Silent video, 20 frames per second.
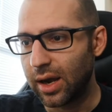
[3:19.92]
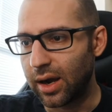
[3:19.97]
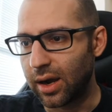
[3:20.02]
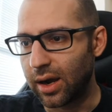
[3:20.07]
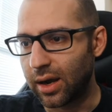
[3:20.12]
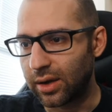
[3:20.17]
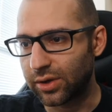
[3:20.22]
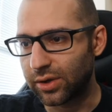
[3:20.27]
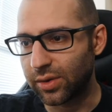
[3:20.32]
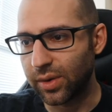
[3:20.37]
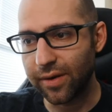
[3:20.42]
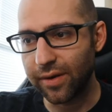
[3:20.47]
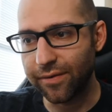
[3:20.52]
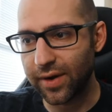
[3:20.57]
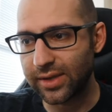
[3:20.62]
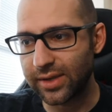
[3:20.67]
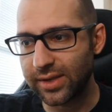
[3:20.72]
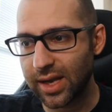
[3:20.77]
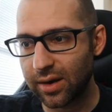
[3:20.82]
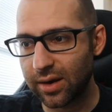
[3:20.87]
Serena
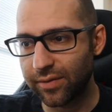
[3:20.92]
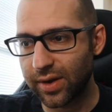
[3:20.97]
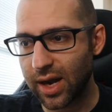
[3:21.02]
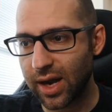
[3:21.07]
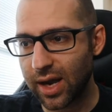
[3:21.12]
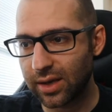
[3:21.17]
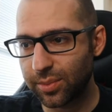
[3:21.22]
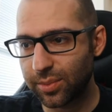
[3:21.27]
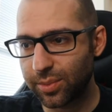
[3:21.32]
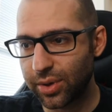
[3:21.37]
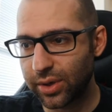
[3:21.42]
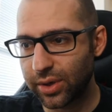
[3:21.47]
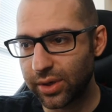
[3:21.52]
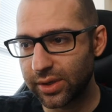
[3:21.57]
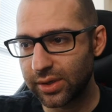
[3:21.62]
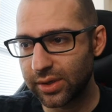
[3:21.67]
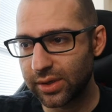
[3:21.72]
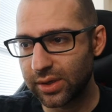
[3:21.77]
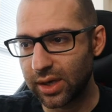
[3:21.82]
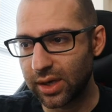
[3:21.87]
fights out of an
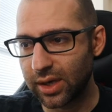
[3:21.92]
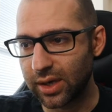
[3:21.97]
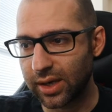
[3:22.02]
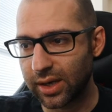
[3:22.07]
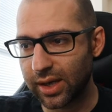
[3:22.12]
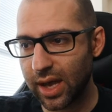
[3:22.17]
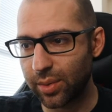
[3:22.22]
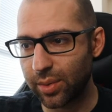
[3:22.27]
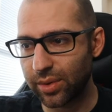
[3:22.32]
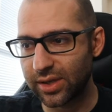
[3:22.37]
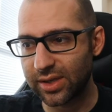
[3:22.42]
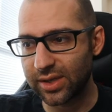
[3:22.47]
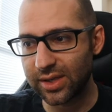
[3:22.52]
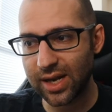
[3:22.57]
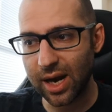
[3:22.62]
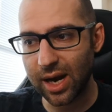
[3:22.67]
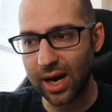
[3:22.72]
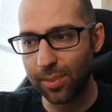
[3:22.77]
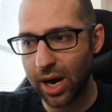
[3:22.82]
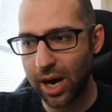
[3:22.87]
octopus. Kay with the
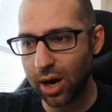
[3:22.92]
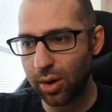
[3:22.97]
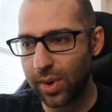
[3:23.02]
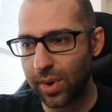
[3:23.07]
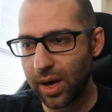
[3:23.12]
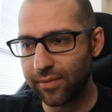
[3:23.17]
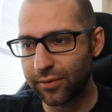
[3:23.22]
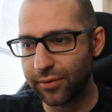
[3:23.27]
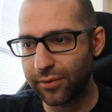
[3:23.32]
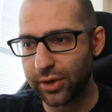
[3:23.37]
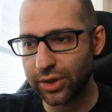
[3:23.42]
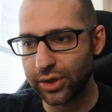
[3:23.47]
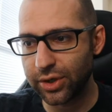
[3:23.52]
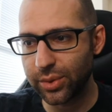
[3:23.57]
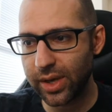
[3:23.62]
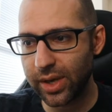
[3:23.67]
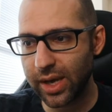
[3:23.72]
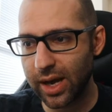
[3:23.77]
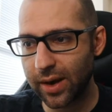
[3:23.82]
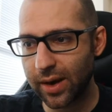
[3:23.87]
sit-out powerbomb for a 2
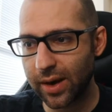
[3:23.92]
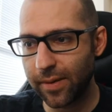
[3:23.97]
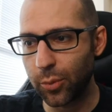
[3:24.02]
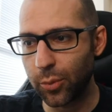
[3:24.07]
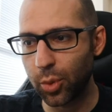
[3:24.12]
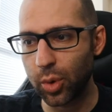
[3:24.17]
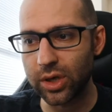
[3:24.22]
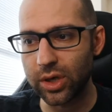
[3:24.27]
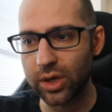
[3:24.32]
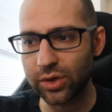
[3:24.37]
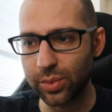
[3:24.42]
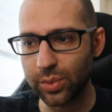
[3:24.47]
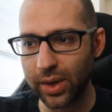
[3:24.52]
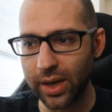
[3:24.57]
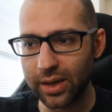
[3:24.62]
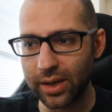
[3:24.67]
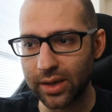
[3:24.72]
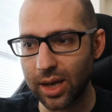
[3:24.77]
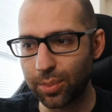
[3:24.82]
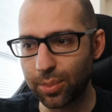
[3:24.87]
count. We get a
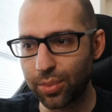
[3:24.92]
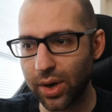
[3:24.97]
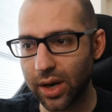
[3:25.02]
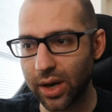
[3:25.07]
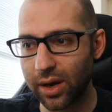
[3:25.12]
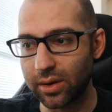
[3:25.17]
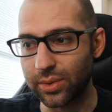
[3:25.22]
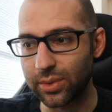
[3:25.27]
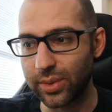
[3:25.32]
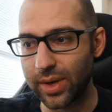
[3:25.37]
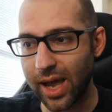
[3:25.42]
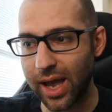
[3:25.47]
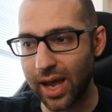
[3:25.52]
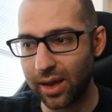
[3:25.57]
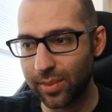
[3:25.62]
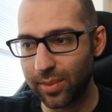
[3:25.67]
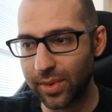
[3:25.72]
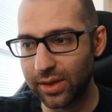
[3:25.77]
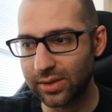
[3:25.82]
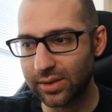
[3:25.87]
swinging neck breaker into a
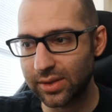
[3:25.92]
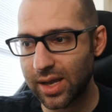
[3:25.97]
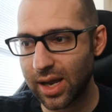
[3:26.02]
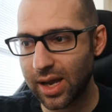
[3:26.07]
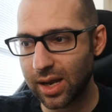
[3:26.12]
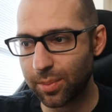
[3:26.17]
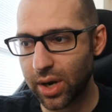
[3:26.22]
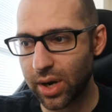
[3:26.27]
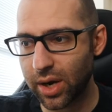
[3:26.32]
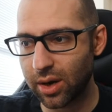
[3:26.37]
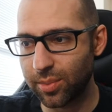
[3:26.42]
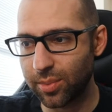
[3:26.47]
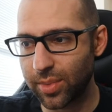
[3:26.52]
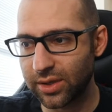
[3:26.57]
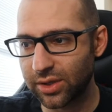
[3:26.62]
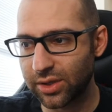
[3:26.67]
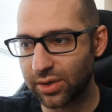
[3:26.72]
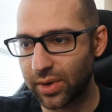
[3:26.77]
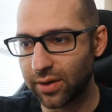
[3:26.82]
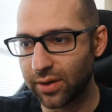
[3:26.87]
Hangman's neck breaker by
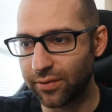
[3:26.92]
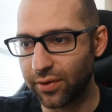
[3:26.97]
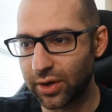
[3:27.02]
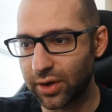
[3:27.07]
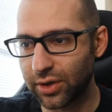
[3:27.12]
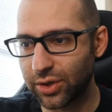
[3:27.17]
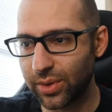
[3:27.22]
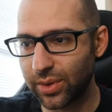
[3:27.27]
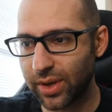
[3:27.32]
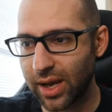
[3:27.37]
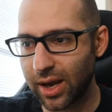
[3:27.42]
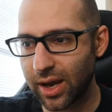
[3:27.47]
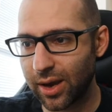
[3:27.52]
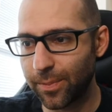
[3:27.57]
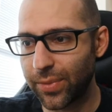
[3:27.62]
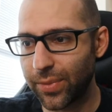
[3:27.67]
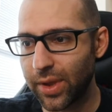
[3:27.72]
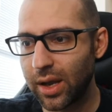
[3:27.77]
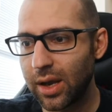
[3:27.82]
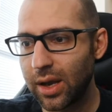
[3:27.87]
Serena for a 2
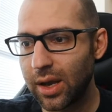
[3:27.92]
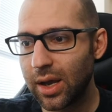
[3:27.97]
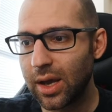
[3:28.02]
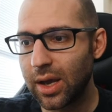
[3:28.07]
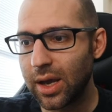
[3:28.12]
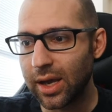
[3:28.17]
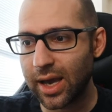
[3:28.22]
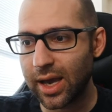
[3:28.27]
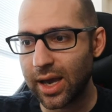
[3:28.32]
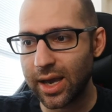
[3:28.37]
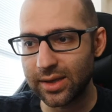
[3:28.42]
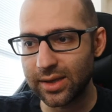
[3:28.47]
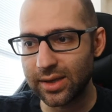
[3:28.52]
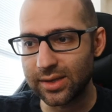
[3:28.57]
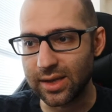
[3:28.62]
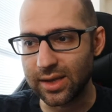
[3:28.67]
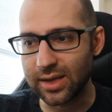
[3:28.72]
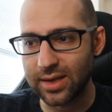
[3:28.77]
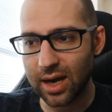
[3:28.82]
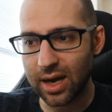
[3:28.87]
count. Kay hits
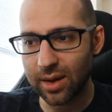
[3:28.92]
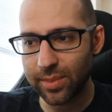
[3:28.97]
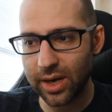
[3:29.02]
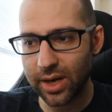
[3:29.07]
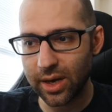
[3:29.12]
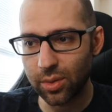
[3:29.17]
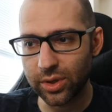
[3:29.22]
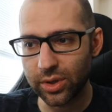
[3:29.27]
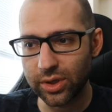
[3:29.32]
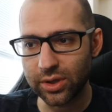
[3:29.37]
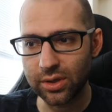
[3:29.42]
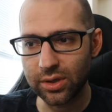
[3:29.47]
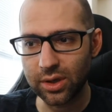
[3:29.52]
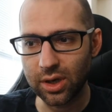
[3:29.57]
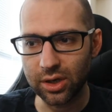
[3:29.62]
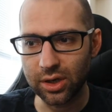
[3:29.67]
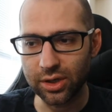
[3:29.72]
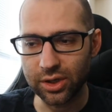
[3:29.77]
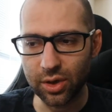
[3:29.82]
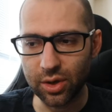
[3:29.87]
the Dominator, which
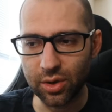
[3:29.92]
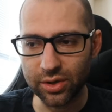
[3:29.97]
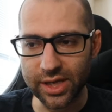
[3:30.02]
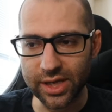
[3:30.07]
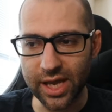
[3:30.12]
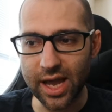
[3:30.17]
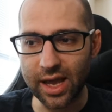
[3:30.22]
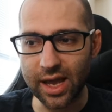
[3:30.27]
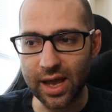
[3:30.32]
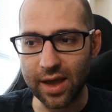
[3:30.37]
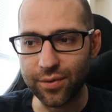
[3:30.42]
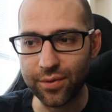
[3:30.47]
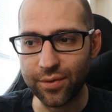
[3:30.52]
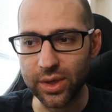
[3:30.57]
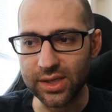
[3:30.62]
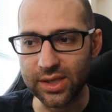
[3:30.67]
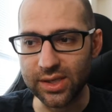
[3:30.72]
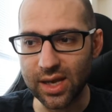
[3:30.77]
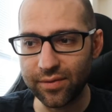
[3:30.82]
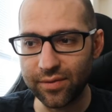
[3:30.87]
is she calls the
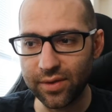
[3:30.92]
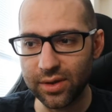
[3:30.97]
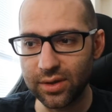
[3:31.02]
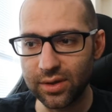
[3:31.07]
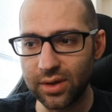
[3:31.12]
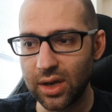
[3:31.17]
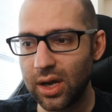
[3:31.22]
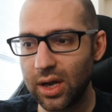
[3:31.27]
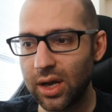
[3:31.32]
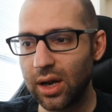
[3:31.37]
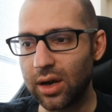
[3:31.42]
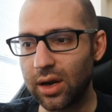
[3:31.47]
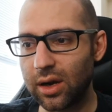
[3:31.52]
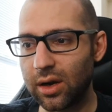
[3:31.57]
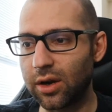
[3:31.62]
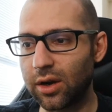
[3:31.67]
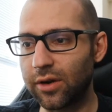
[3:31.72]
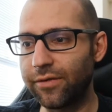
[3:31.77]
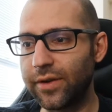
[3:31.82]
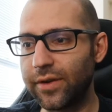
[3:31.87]
AK-47.
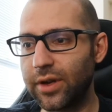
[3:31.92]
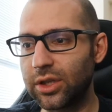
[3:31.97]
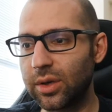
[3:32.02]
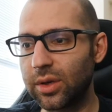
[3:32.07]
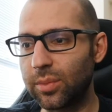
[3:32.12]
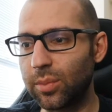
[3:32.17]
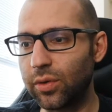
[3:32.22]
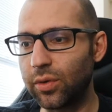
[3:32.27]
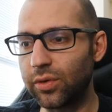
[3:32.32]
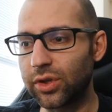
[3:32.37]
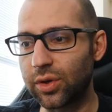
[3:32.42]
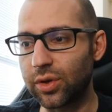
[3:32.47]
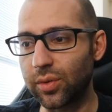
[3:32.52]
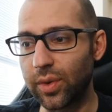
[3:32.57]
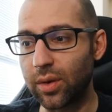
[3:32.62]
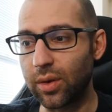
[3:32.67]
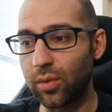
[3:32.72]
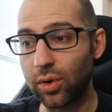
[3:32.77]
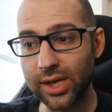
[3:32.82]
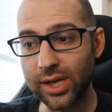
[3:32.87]
Her finishing move,
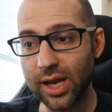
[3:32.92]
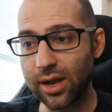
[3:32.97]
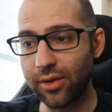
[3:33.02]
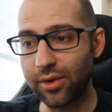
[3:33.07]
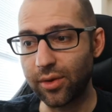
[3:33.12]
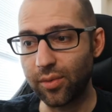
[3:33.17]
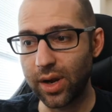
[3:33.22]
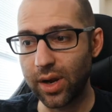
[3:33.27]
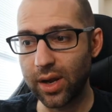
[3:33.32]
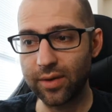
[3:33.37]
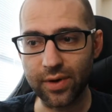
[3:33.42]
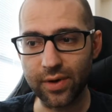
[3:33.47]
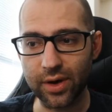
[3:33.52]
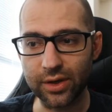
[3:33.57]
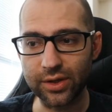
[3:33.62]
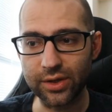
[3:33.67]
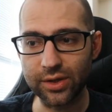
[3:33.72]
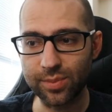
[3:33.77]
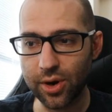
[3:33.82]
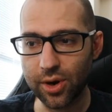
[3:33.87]
Serena rolls out of the ring,
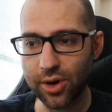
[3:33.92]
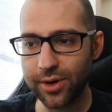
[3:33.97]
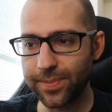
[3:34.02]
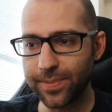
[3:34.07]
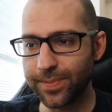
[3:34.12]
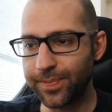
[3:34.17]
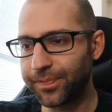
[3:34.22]
very smart.